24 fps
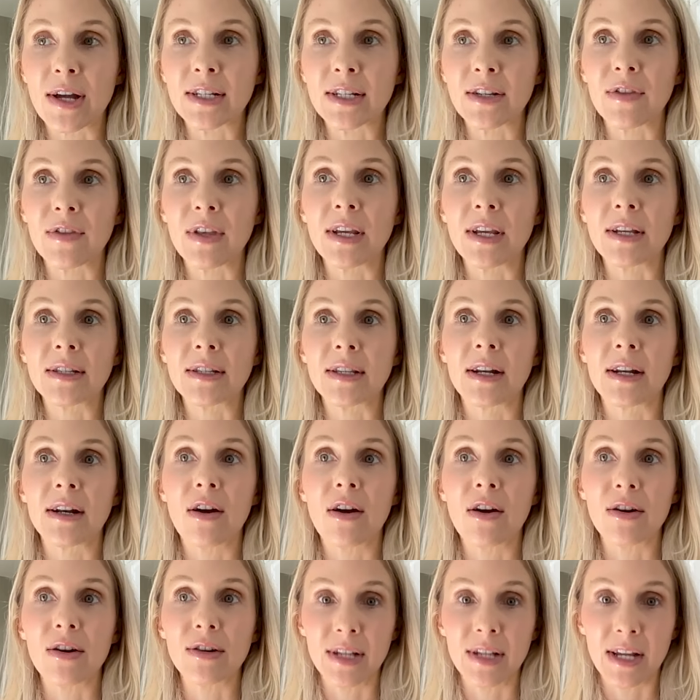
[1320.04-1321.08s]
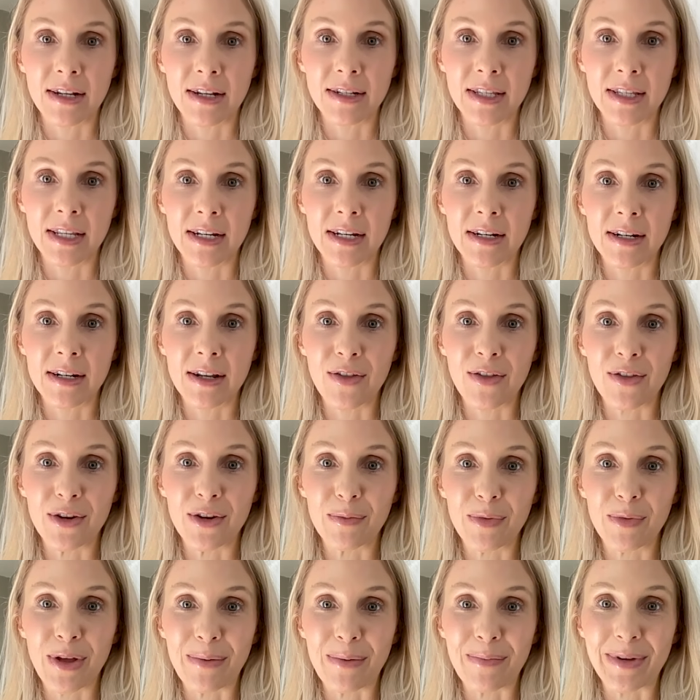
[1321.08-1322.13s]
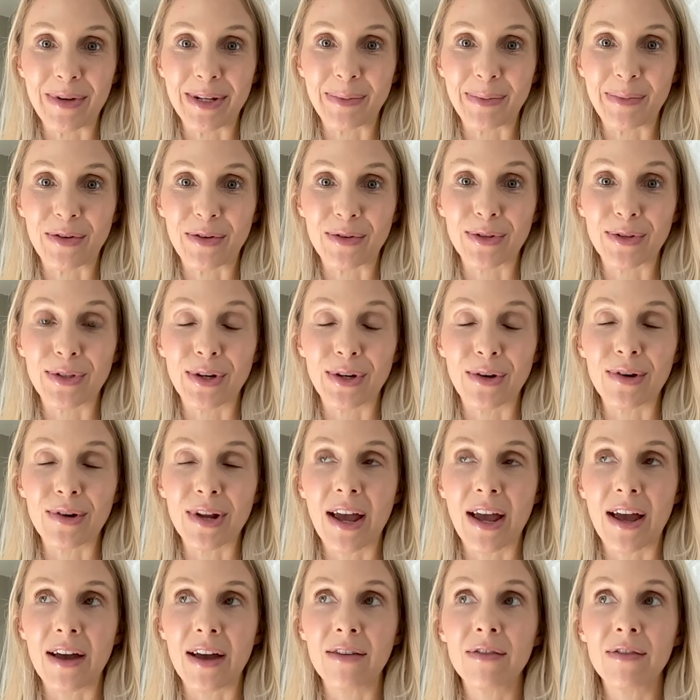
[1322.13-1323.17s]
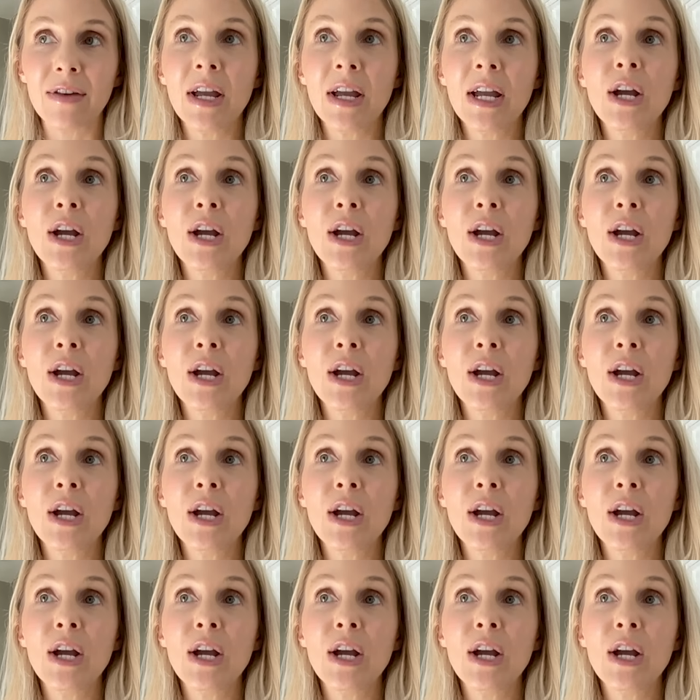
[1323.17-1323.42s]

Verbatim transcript: kinds of things that ours has that other plant based milks don't have.